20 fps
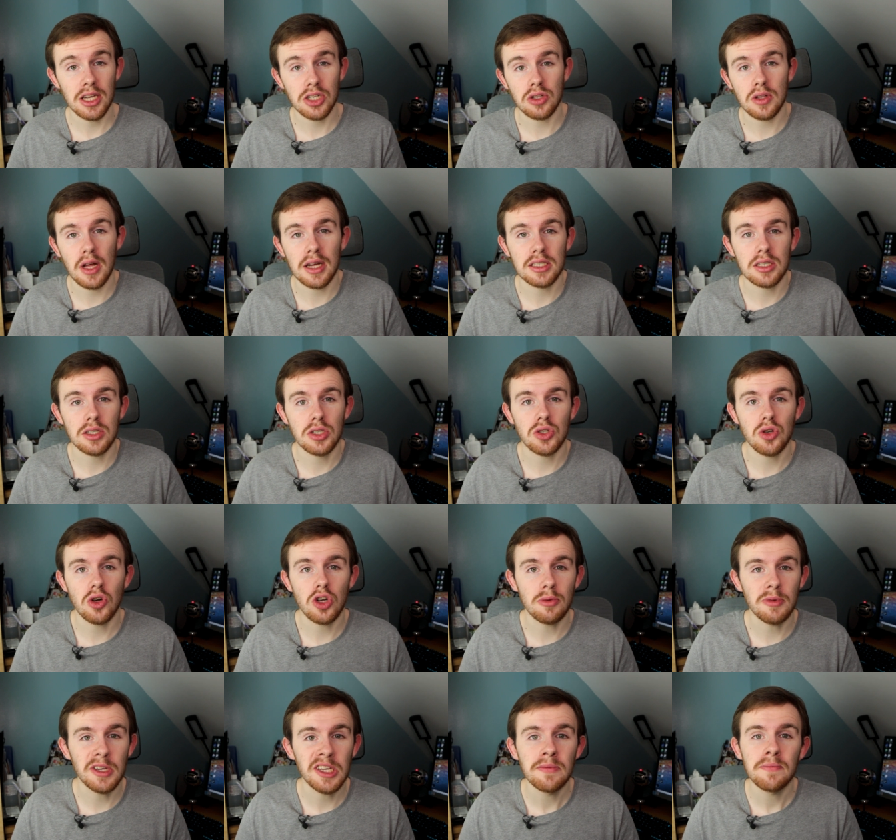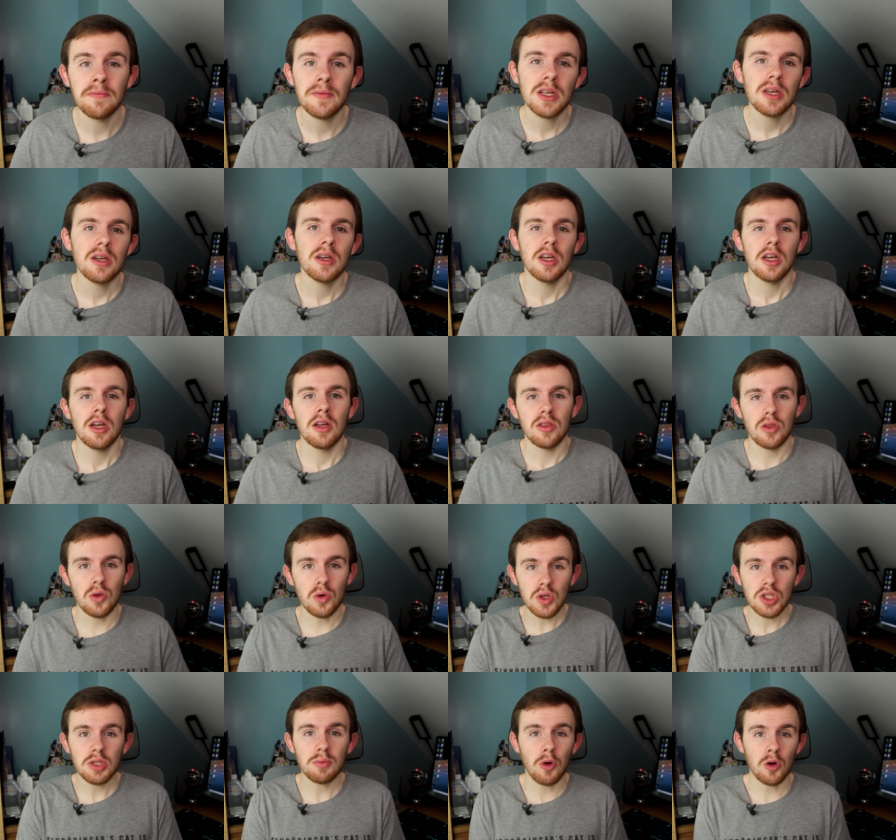extragalactic astronomy,
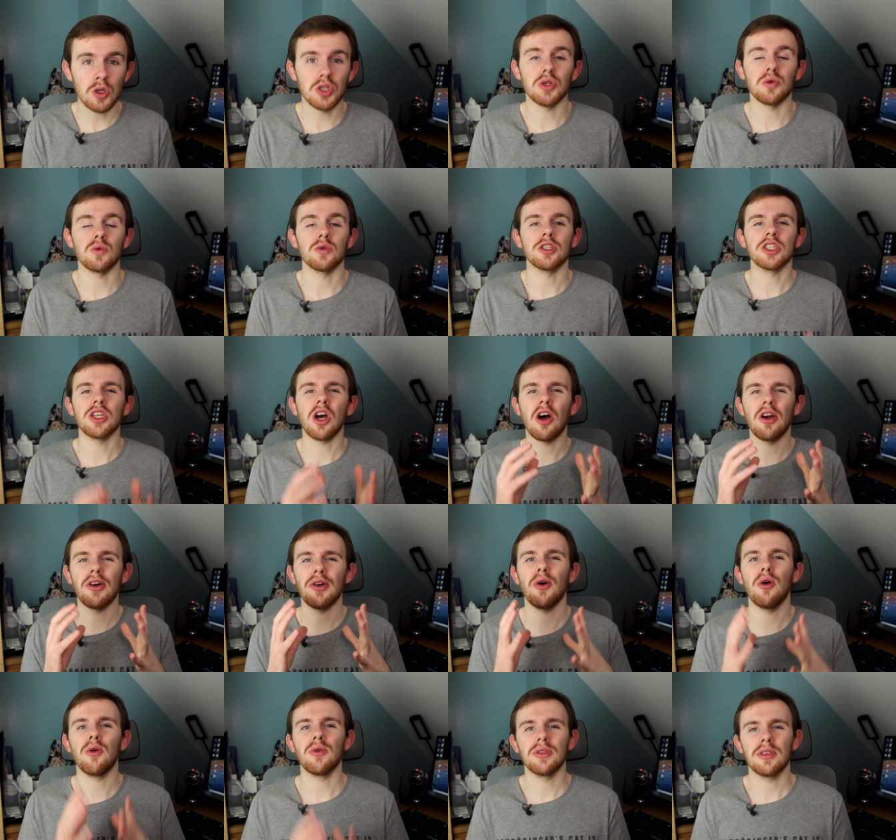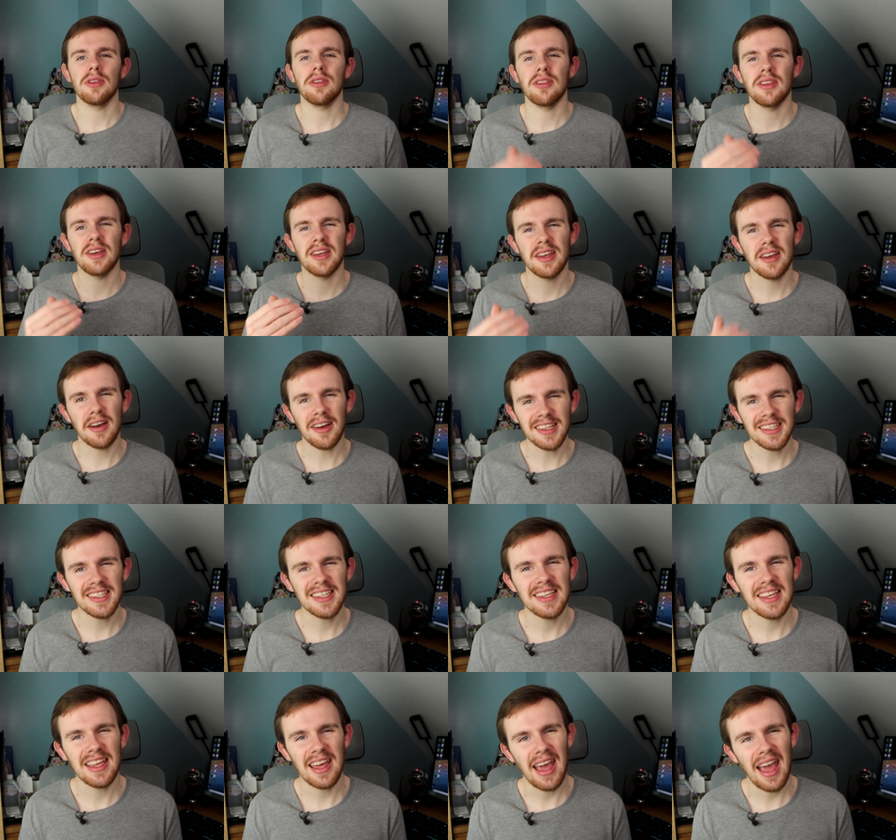those modules are on the
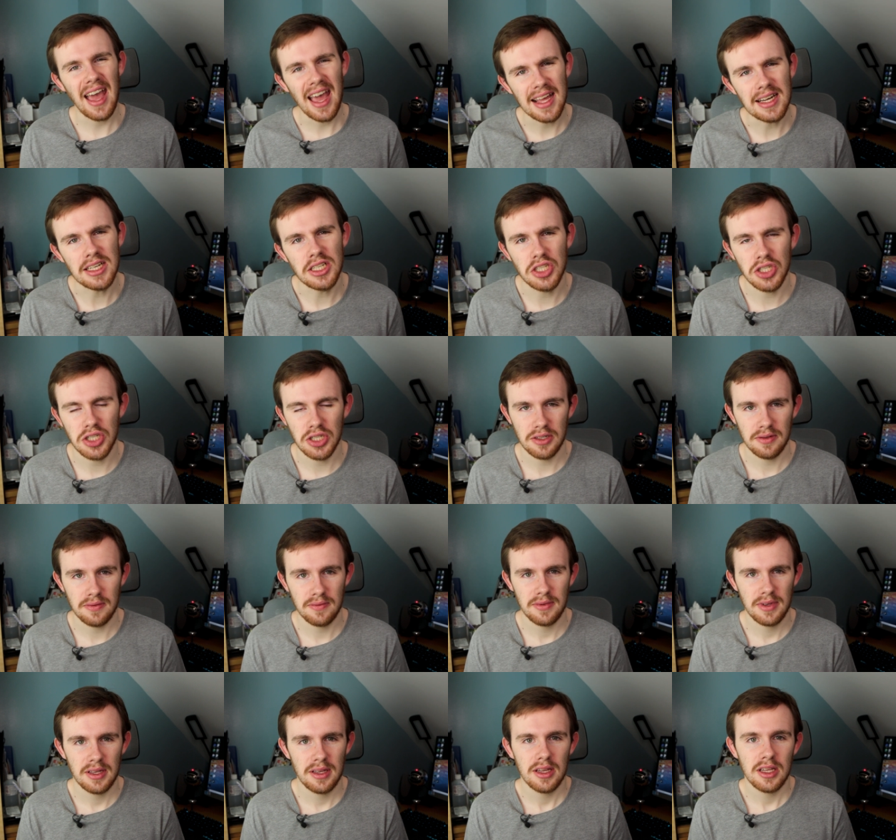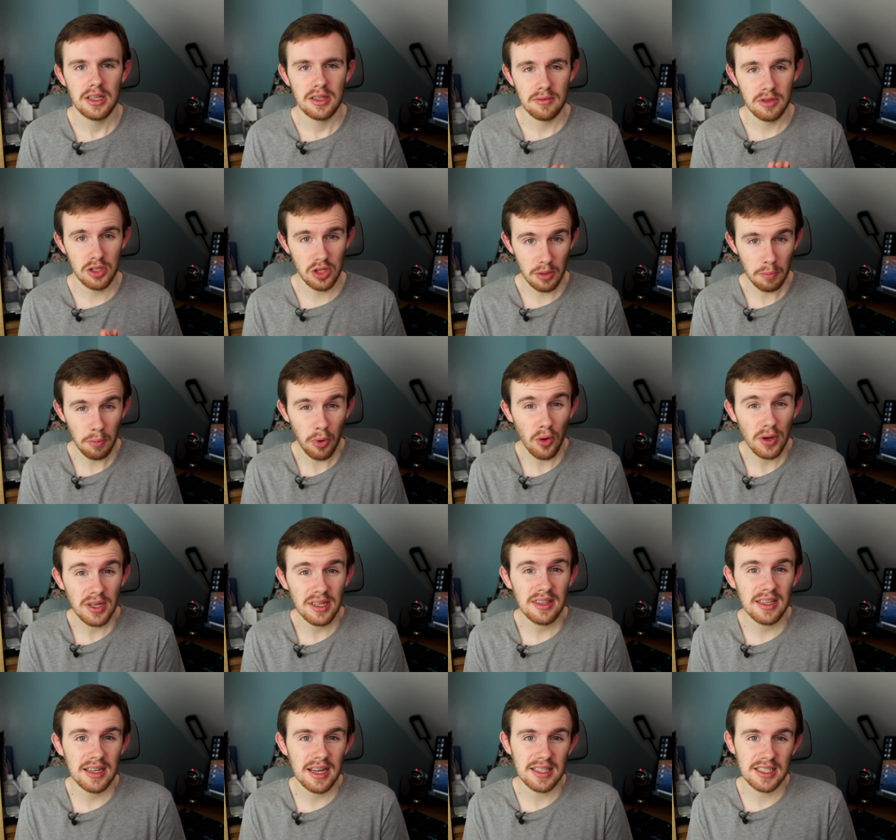cutting edge. To the
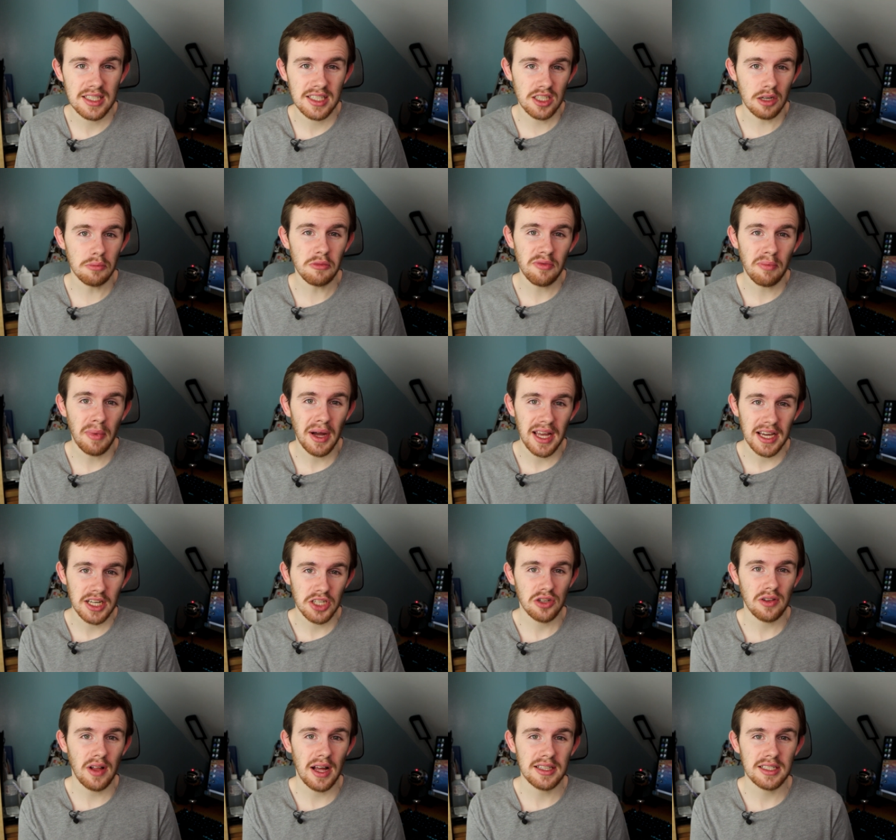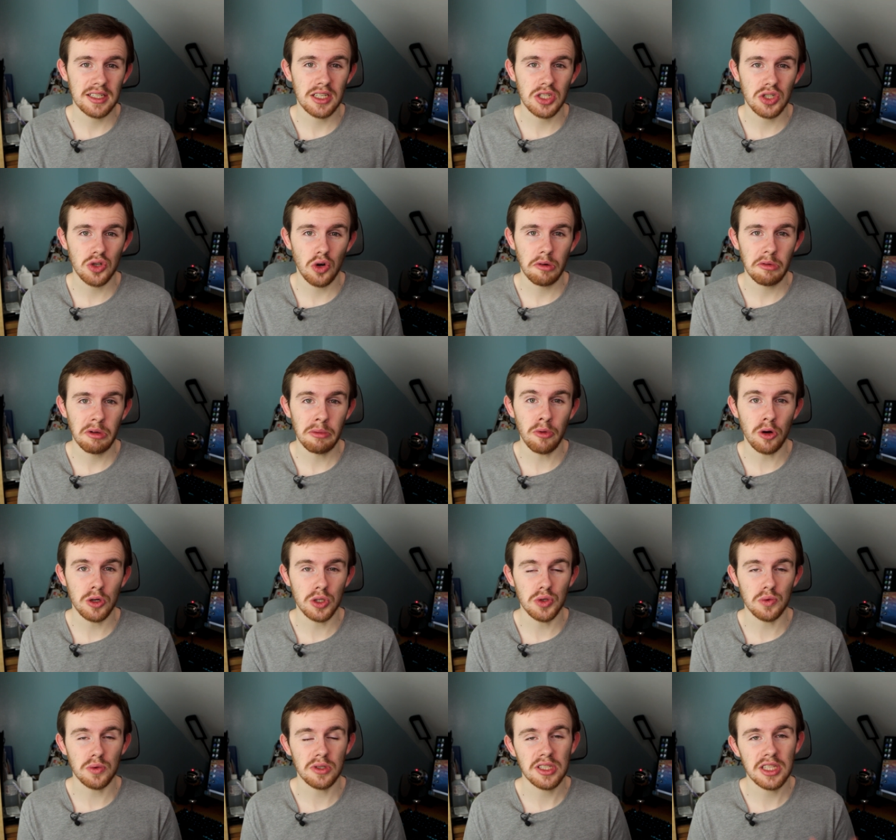point that in some of my extragalactic astronomy
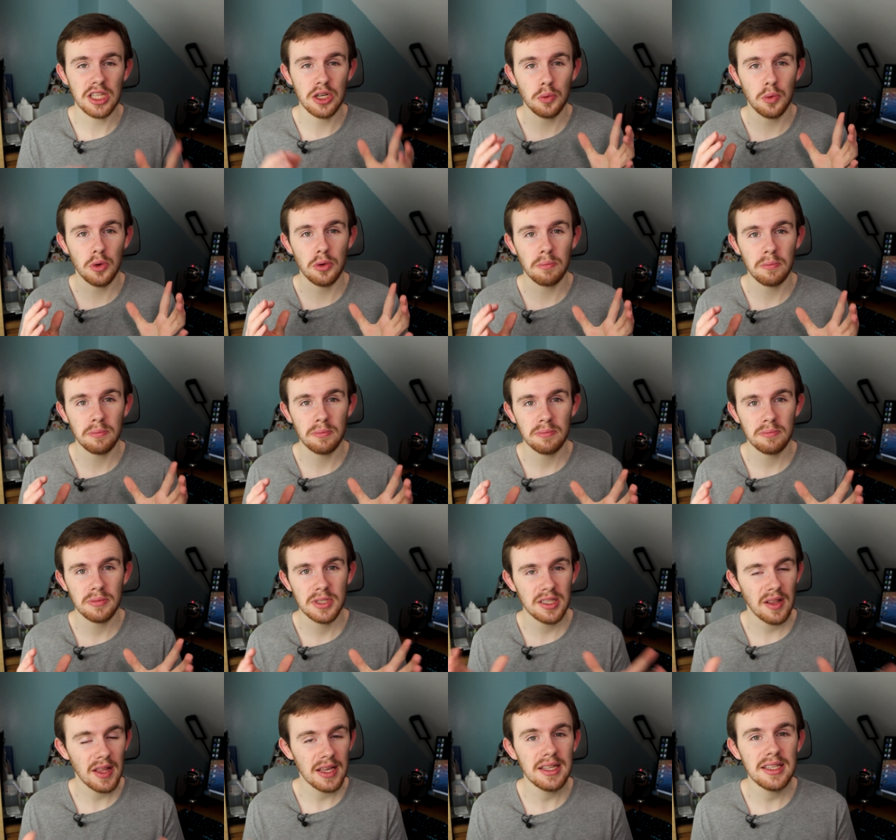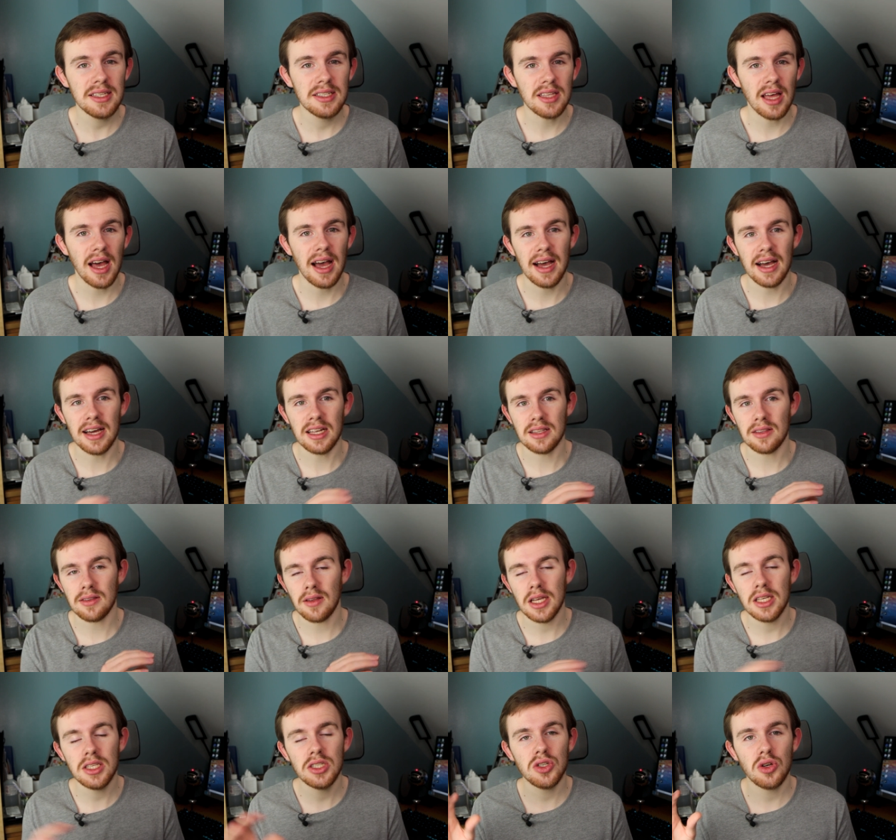modules, there were slides that had
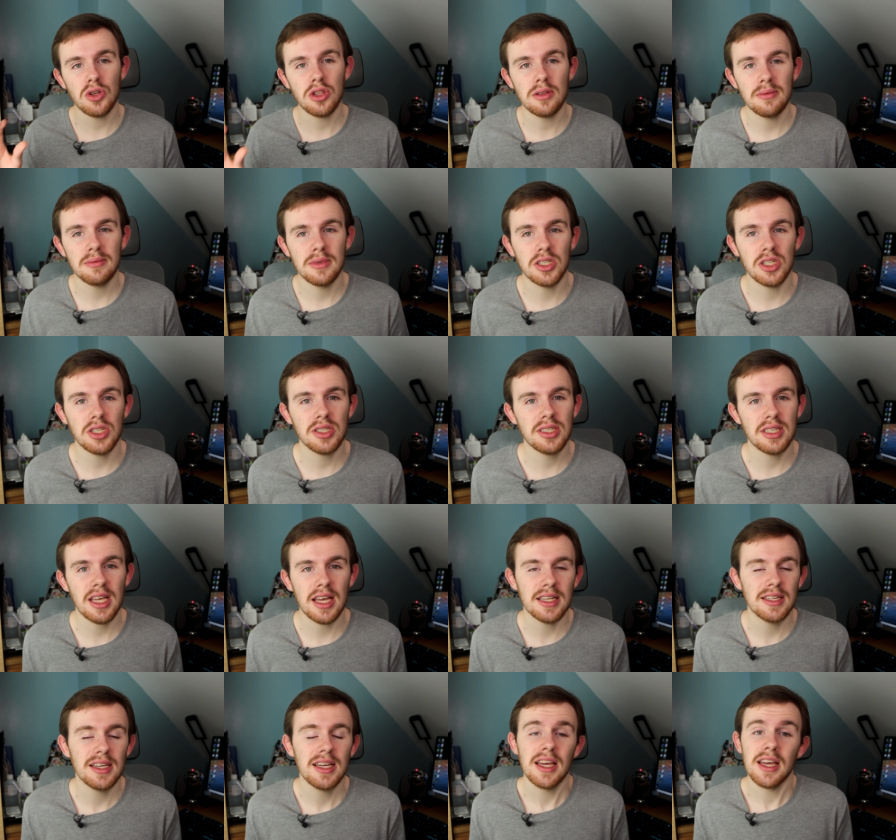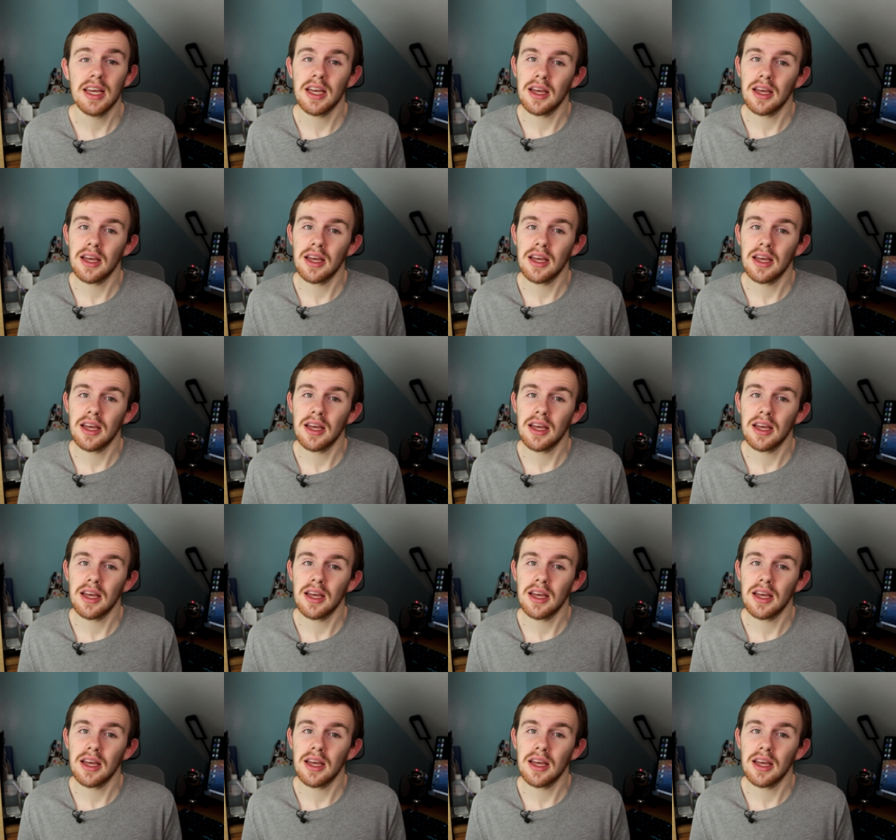lines on them that just said,